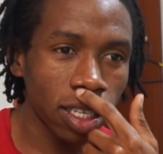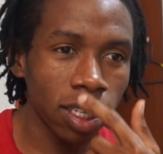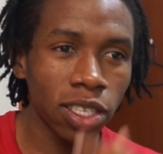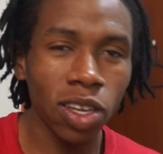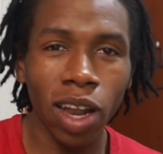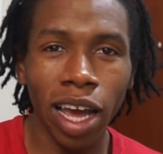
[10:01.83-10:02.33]

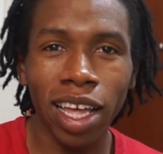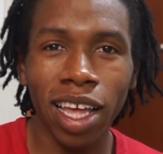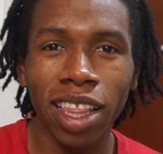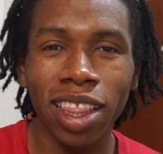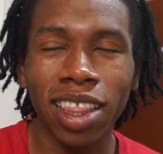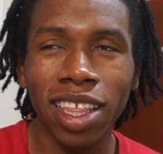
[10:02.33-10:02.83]
So
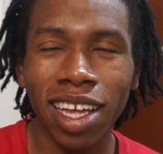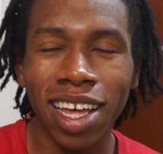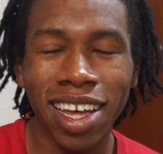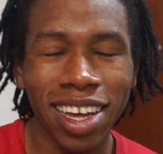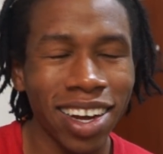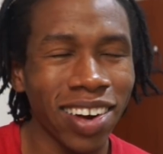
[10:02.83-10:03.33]
like the
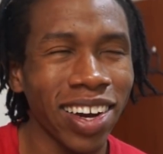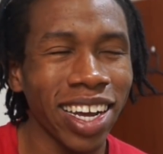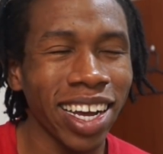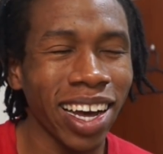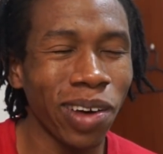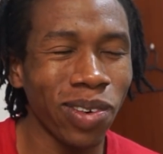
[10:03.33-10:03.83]

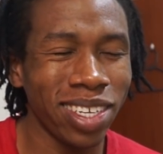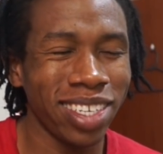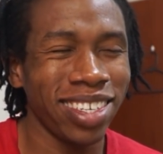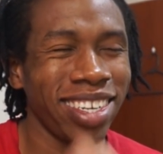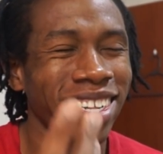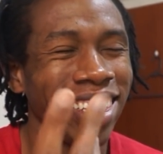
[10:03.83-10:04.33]
Korean
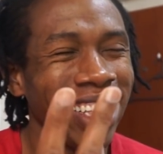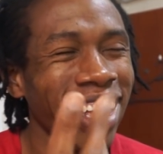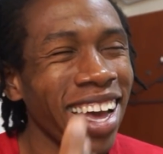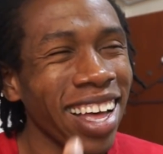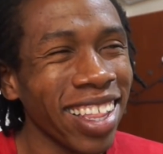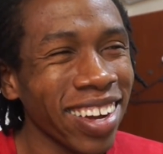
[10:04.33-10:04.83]

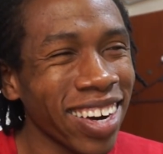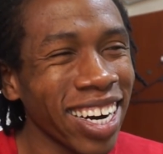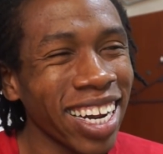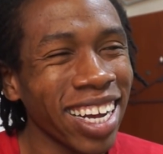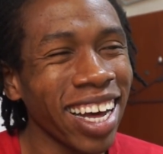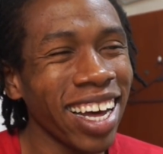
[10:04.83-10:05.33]

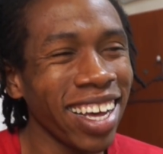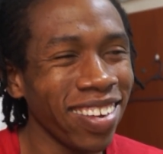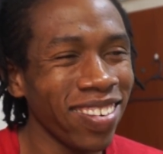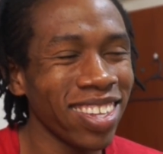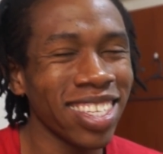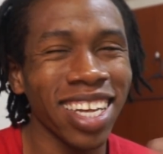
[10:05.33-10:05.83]
guy
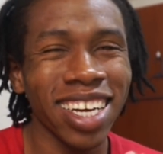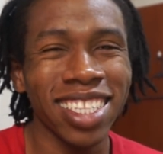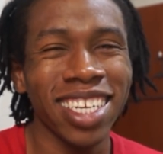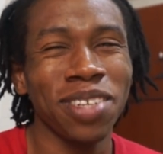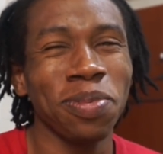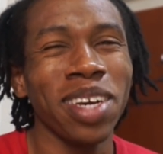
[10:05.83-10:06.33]
was like,
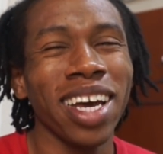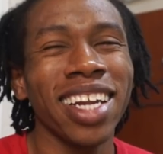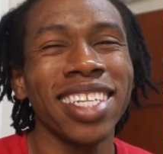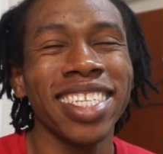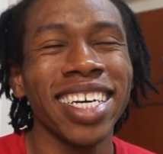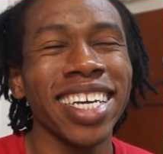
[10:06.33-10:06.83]
teach me how
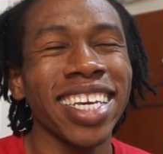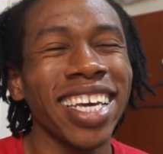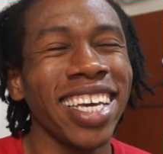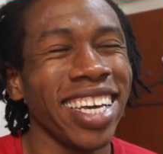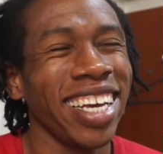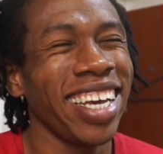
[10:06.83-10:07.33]
to
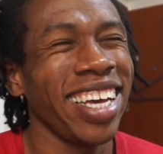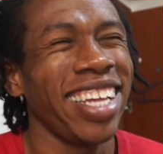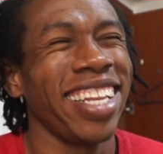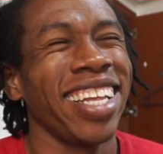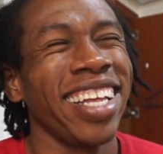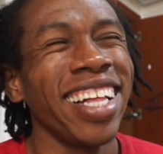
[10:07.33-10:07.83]
Dougie.
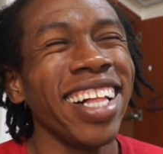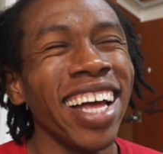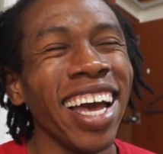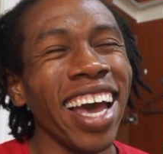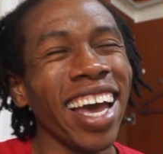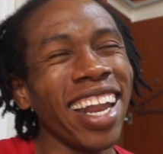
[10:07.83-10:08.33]

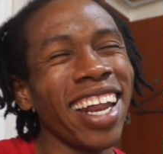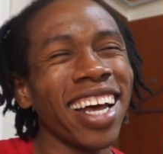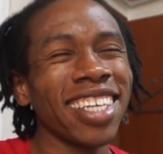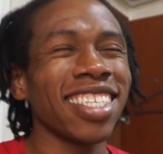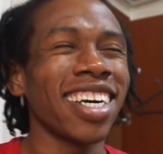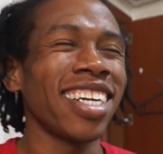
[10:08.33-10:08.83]
And then
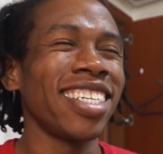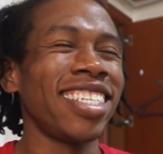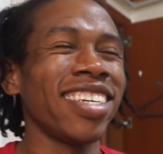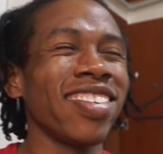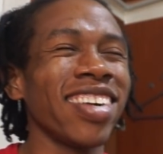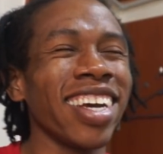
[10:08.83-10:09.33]
I started
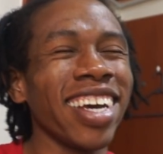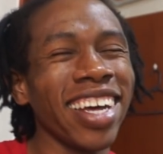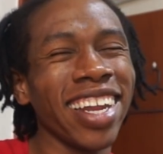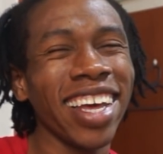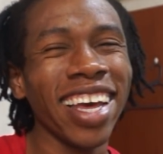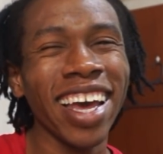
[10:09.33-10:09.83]
doing
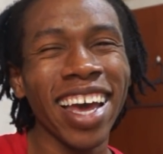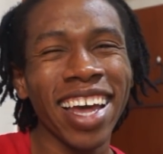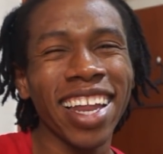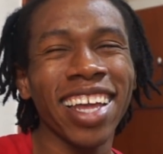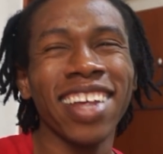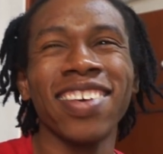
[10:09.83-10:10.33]
it,
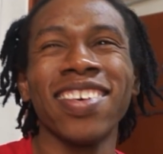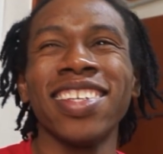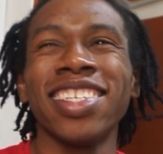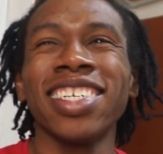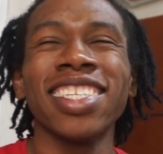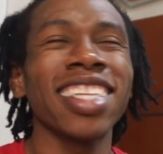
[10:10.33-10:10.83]
and then he
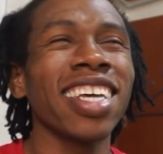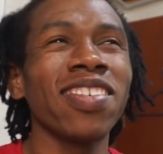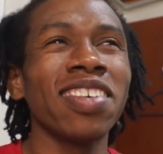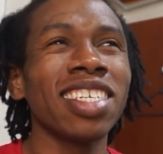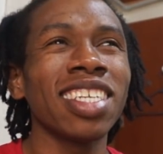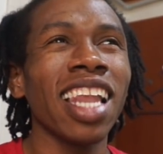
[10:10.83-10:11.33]
was
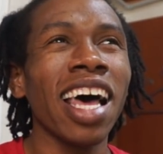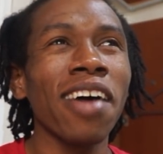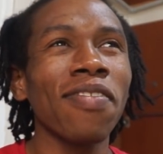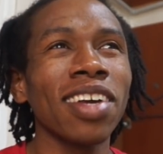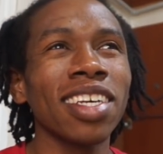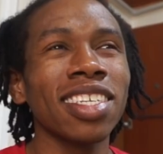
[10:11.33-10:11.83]
just
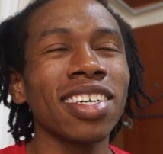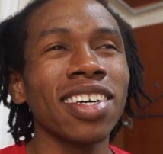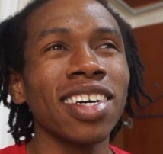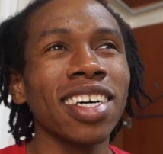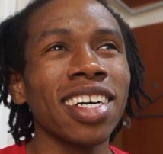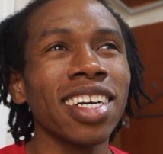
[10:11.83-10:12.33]
laughing so
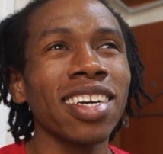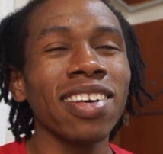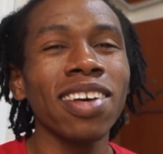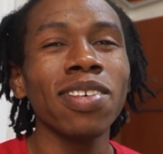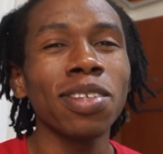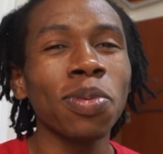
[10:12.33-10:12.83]
hard.
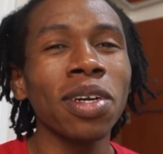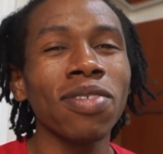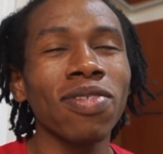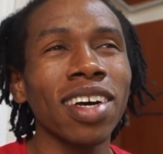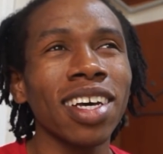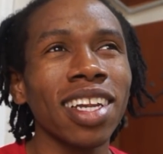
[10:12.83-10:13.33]
It was pretty
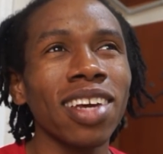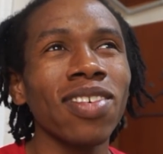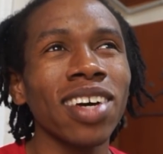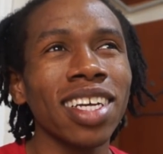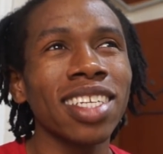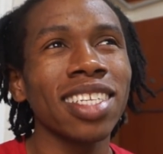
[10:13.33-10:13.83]
fun. It
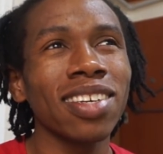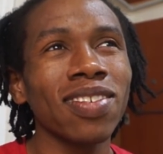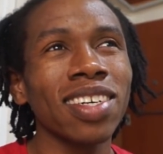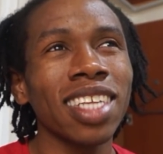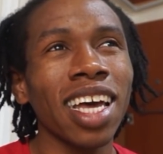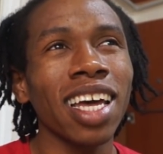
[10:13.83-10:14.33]
was.
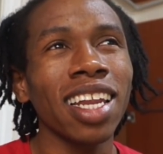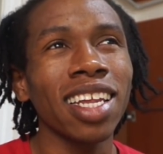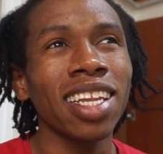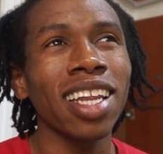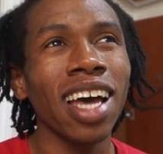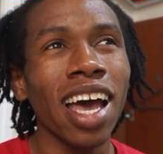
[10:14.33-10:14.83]
I had
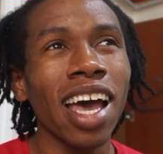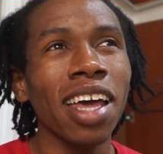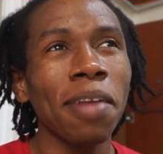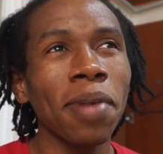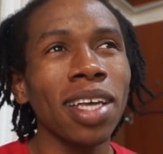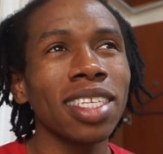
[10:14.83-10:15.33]
an
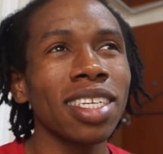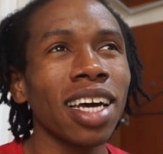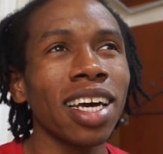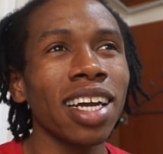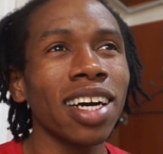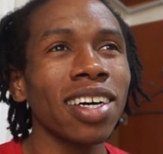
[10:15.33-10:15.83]
amazing
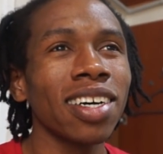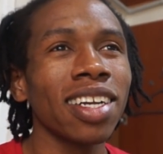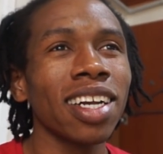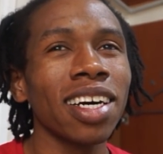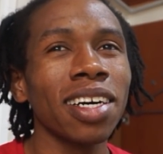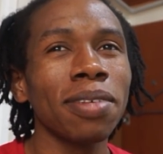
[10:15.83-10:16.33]
night out.